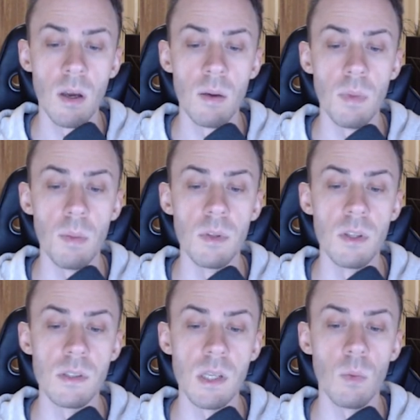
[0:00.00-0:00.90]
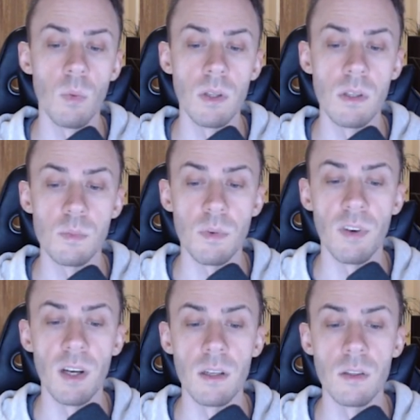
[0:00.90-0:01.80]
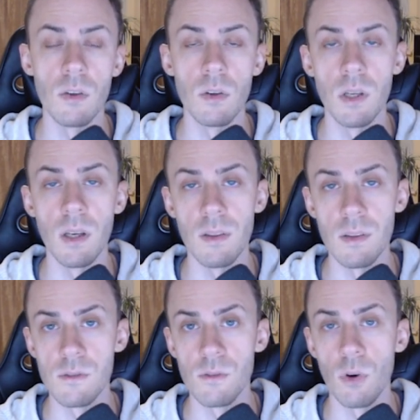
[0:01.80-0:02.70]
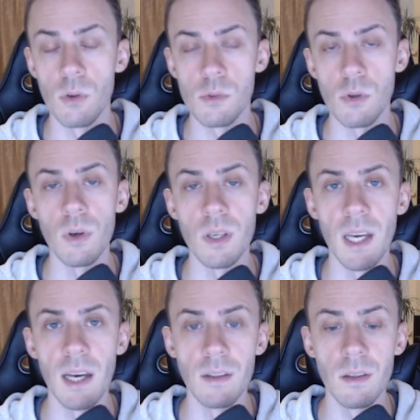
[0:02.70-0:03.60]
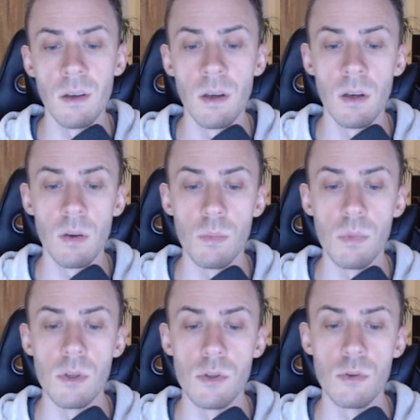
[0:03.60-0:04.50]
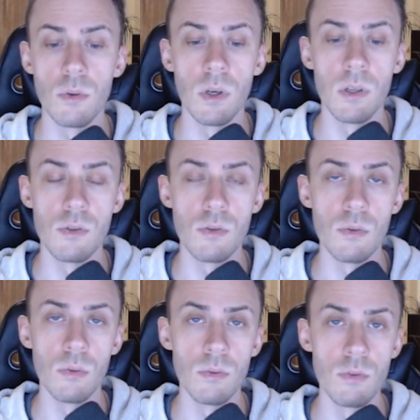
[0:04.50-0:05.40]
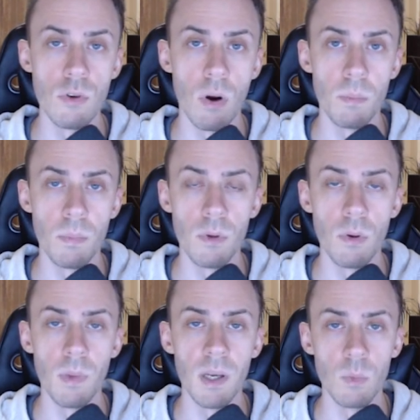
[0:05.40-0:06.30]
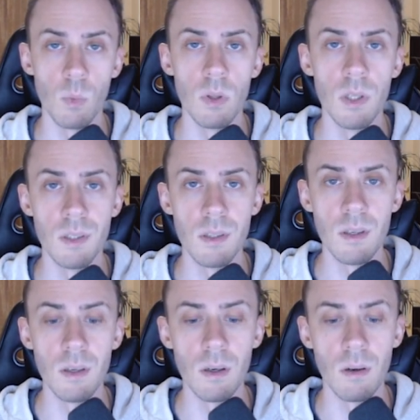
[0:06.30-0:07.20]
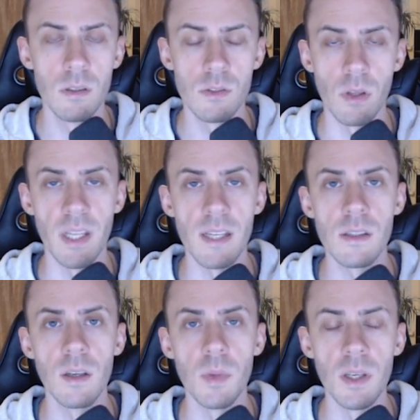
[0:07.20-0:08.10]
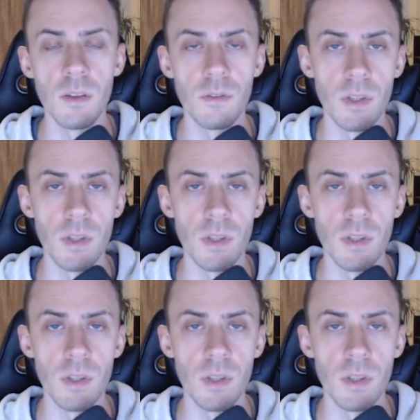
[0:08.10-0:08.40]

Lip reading: Maybe the same one is provided earlier in this form, so again, be sure to drop your main wallet here. So that's gonna be it for